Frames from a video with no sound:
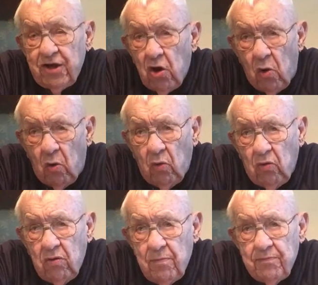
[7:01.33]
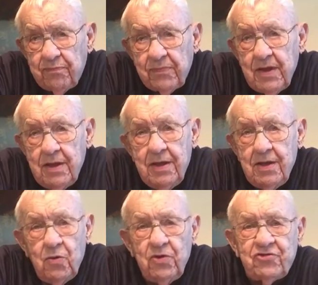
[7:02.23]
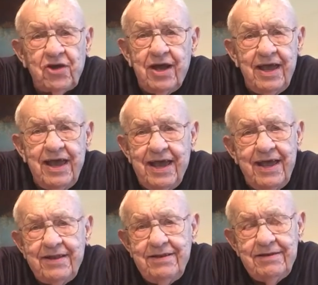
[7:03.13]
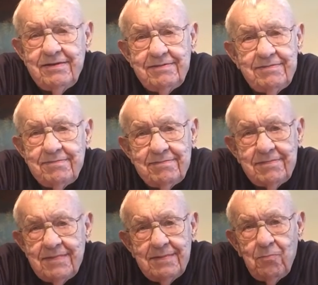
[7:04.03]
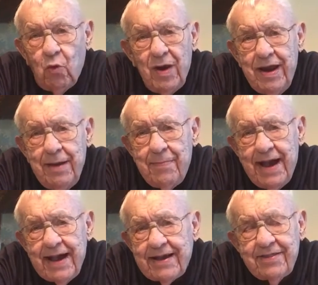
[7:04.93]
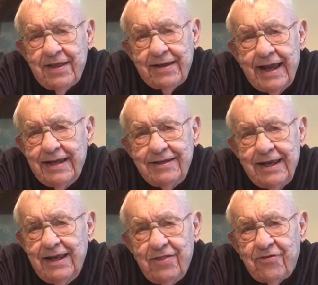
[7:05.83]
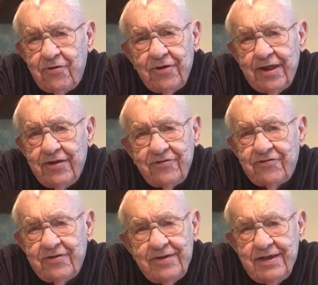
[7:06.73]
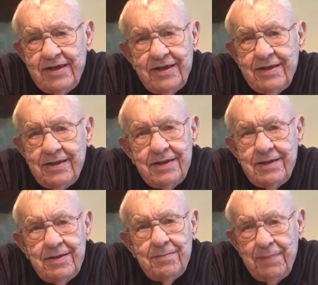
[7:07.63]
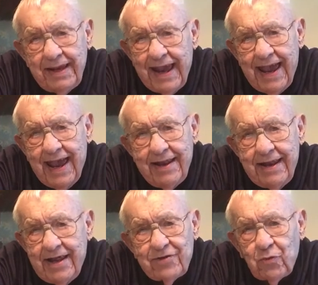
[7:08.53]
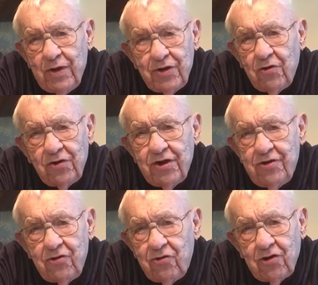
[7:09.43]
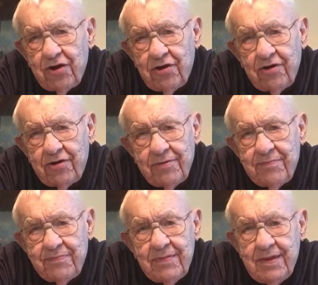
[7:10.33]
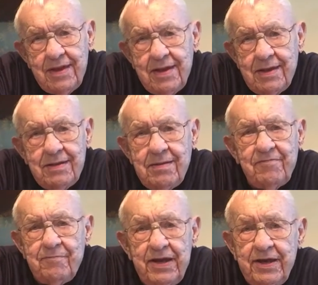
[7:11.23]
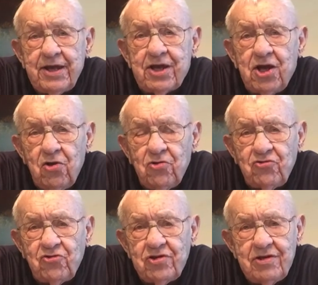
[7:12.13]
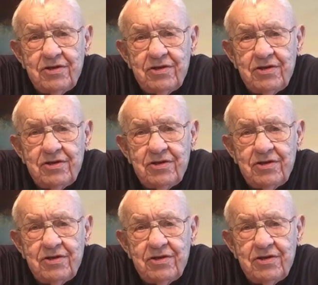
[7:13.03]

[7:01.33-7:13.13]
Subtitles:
goal, which I had way back in the 1930s, began, as we noted earlier, being a coach